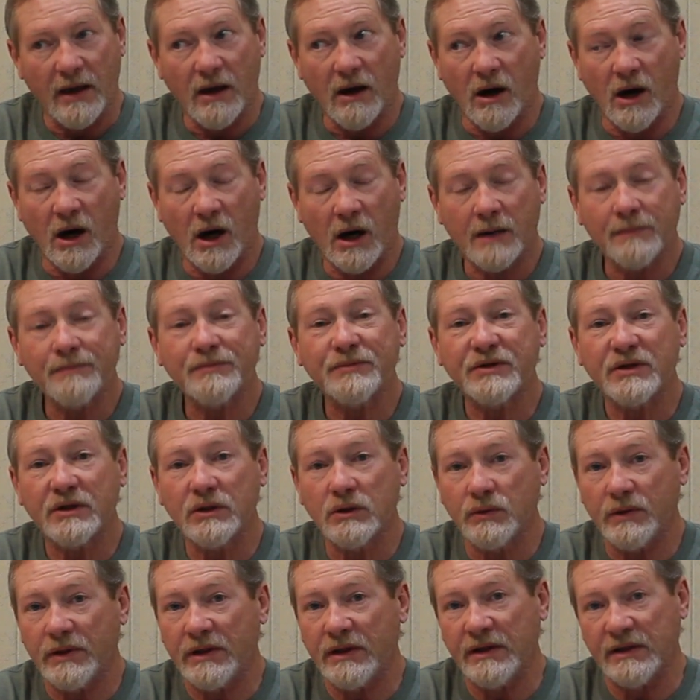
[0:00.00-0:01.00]

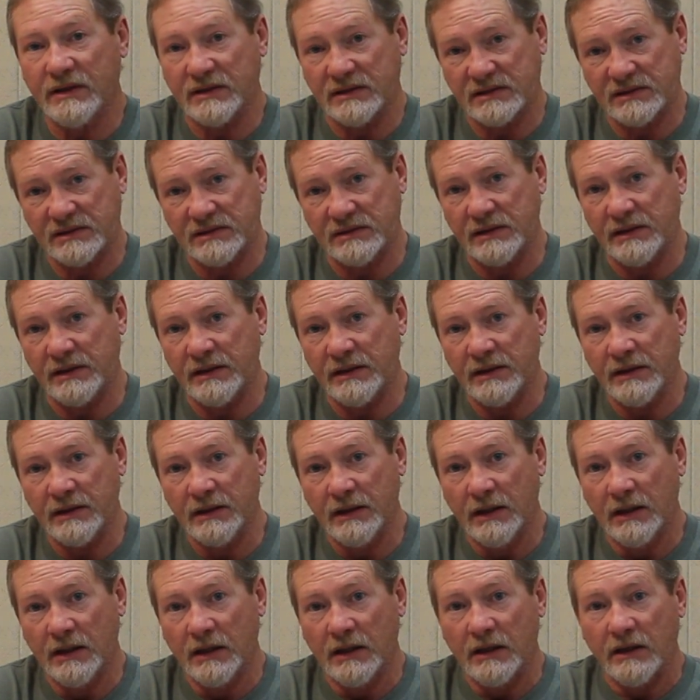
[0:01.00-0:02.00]
opto E S C
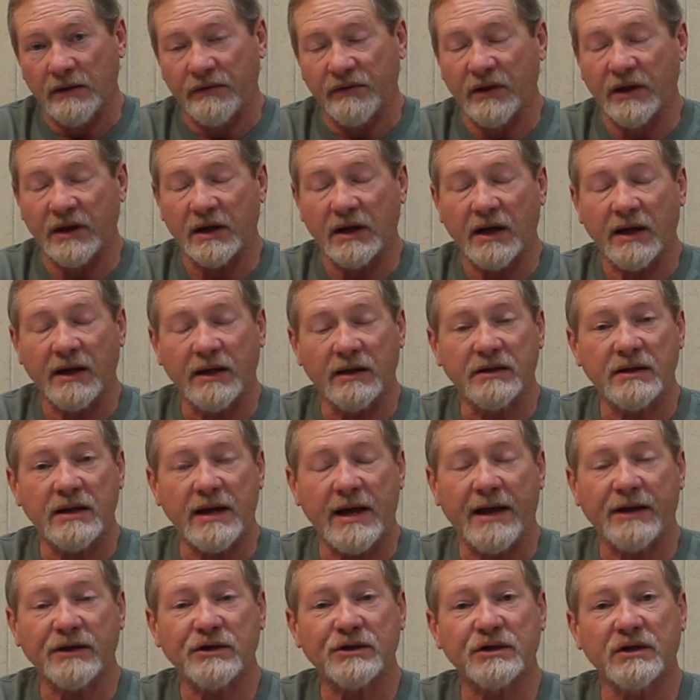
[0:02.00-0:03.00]
that I
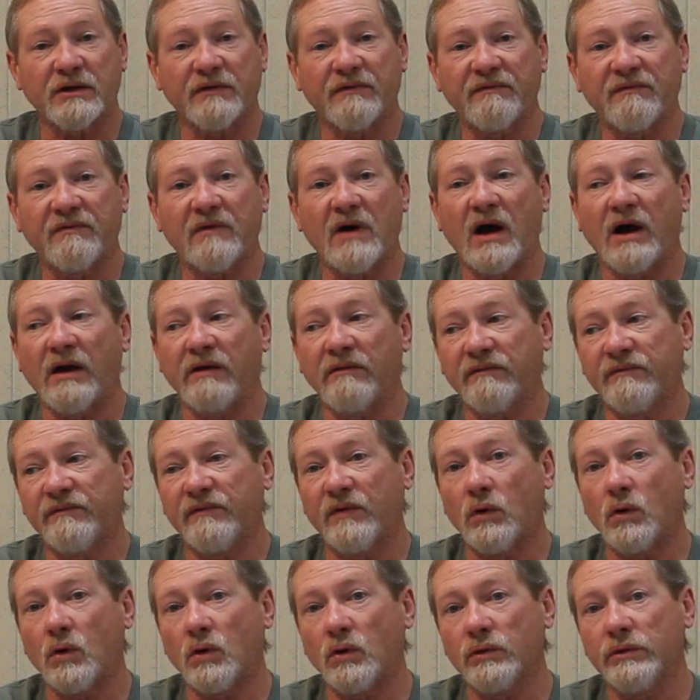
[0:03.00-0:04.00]
attached a five
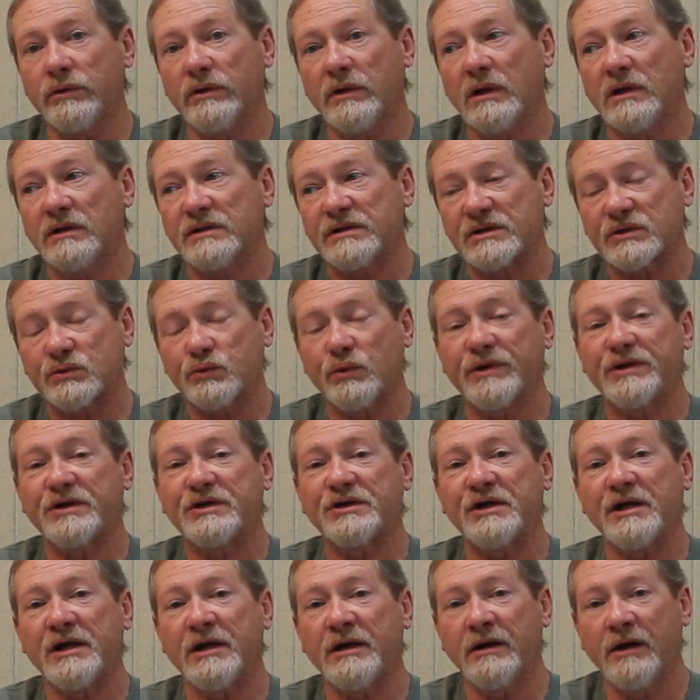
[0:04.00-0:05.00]
volt
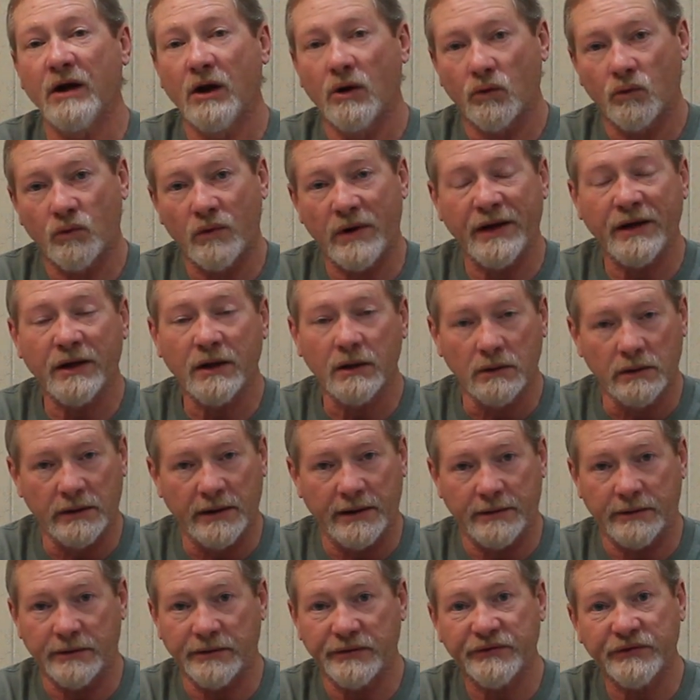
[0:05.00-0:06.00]
switching
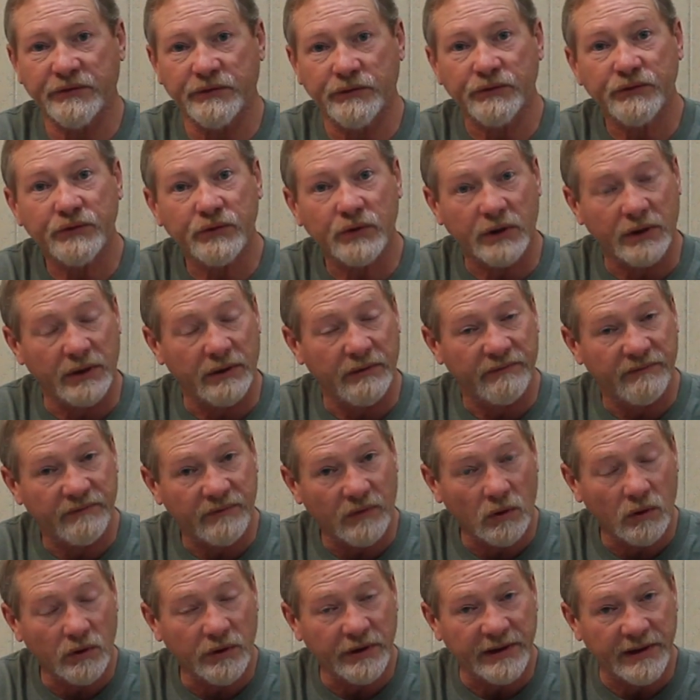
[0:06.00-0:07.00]
regulator to to
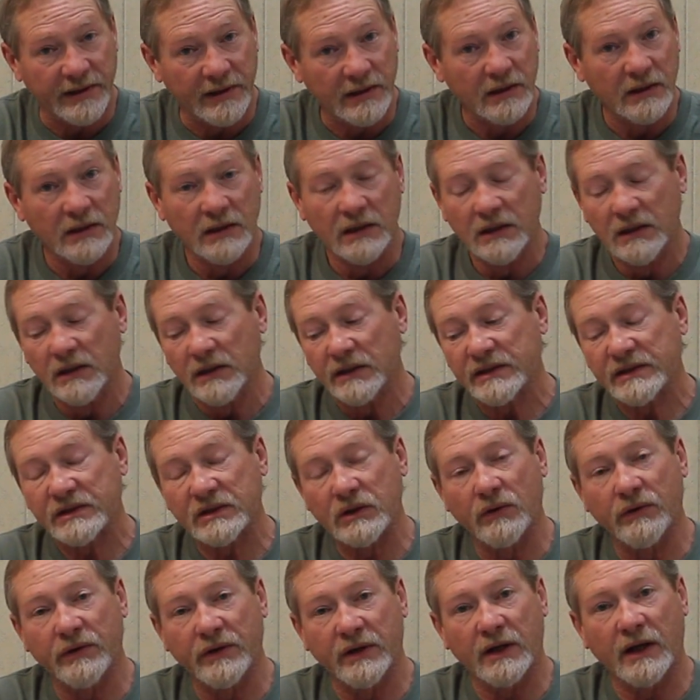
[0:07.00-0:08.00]
convert it
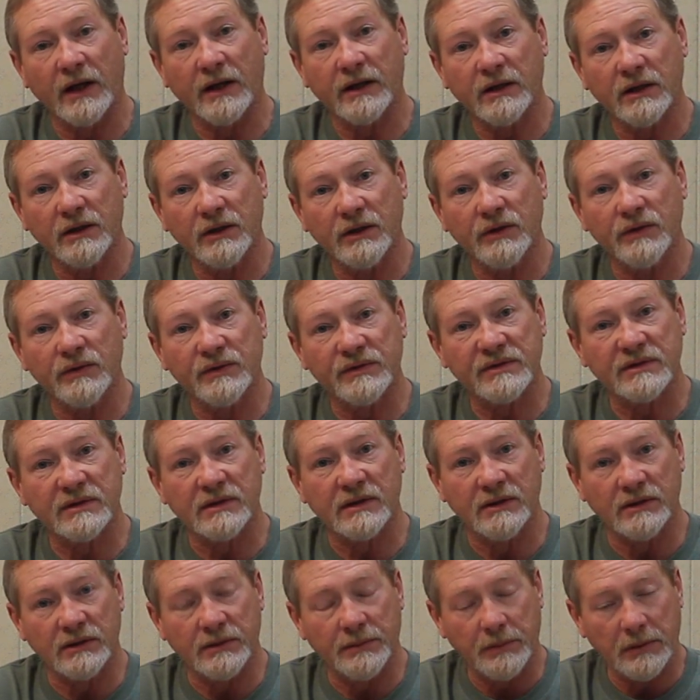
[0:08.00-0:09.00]
so that I could use it in
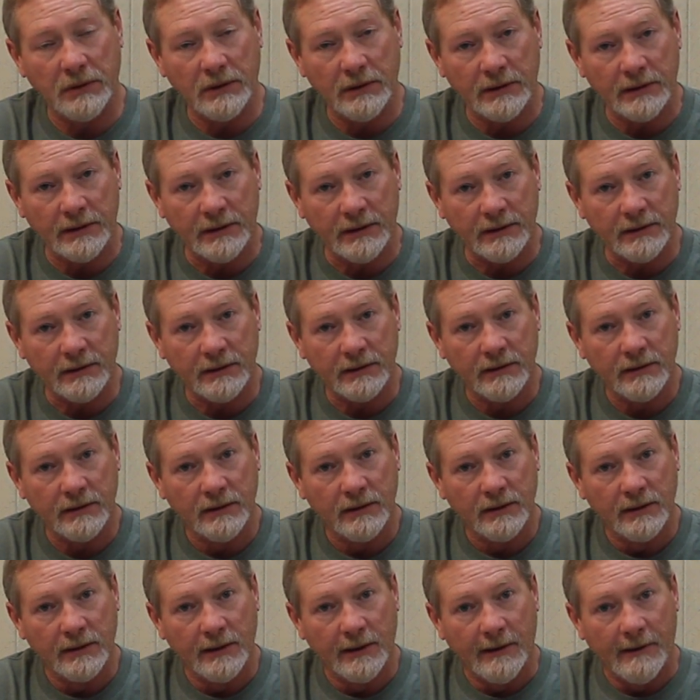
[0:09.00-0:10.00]
the plane.
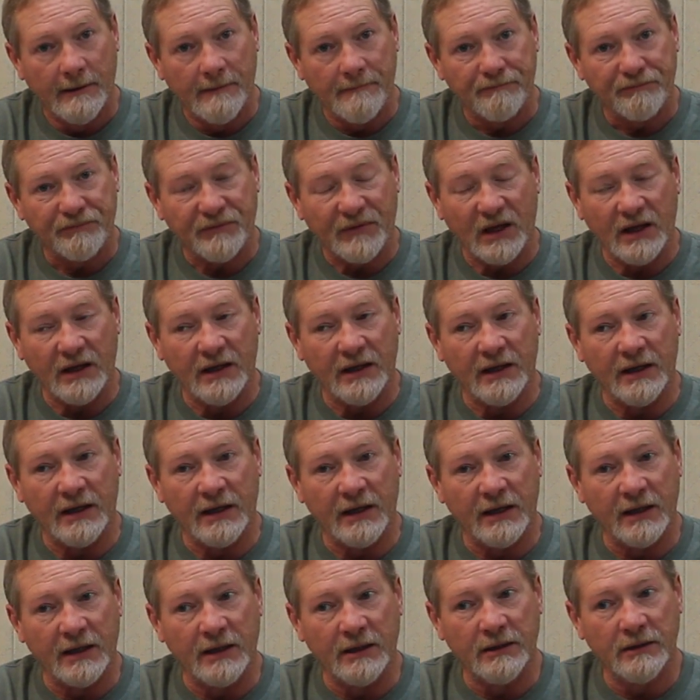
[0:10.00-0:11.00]

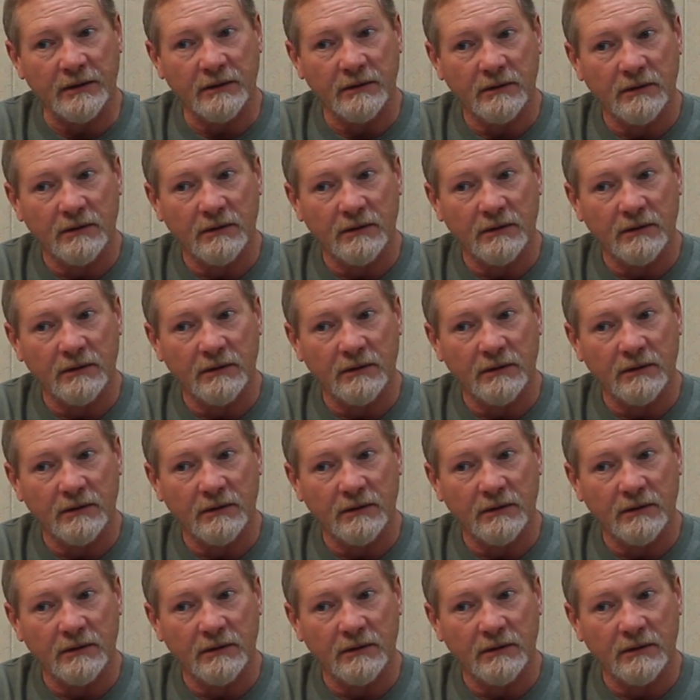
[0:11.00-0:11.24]
And